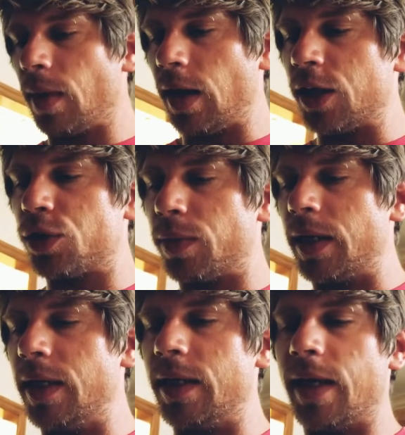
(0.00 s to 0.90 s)
That's what
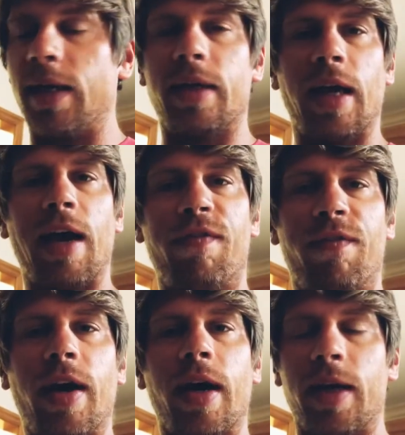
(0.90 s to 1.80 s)
he did, to have
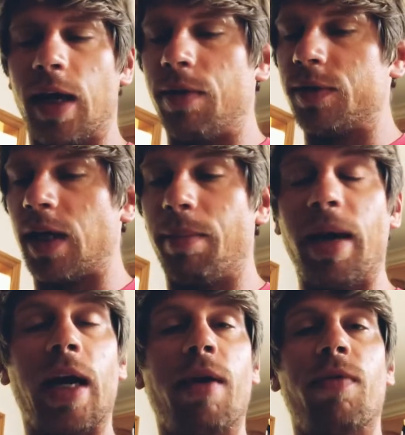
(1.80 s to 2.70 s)
fun. And I was like,
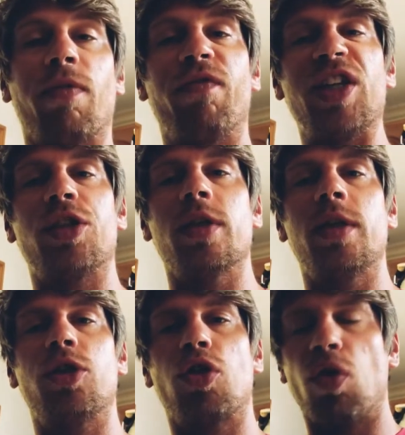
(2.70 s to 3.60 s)
man, I've
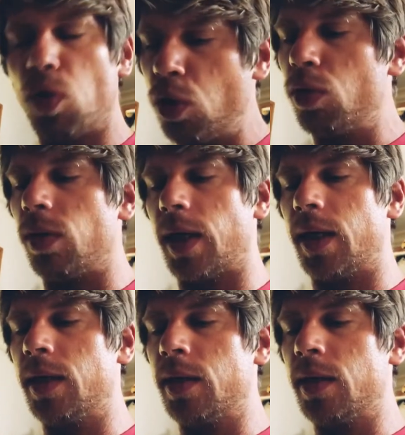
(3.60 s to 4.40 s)
officially, truly